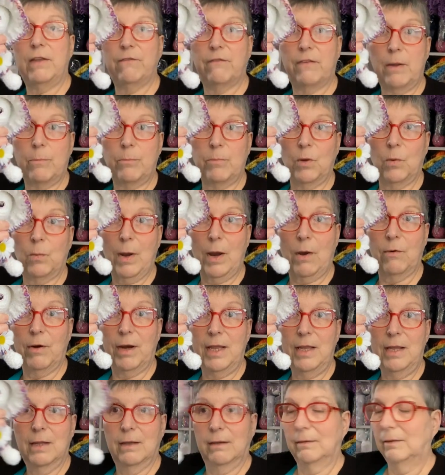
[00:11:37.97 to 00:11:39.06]

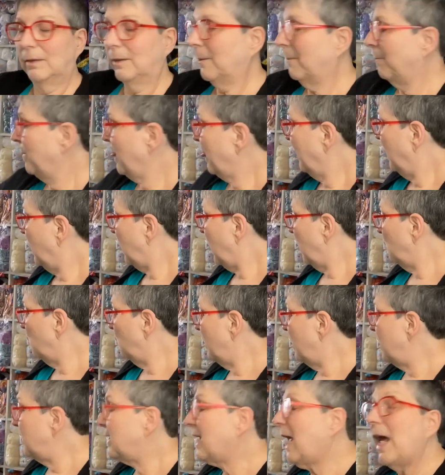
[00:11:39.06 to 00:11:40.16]
February. And
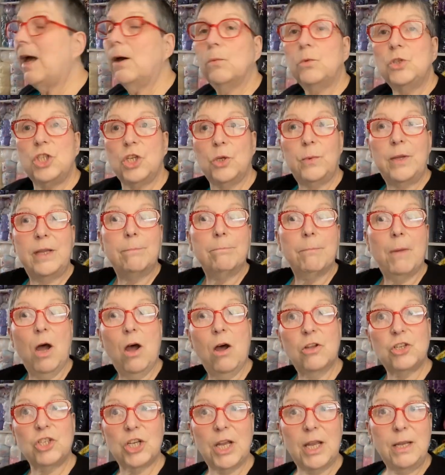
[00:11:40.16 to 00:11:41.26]
we're now doing
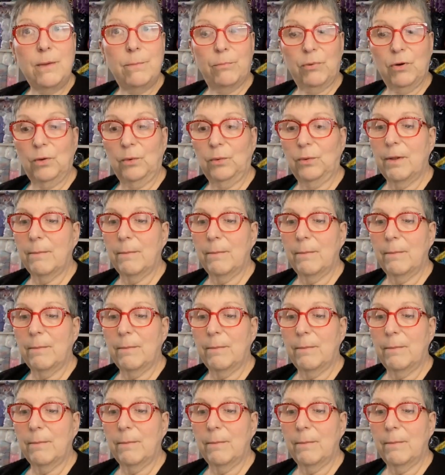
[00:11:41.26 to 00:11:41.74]
March, April.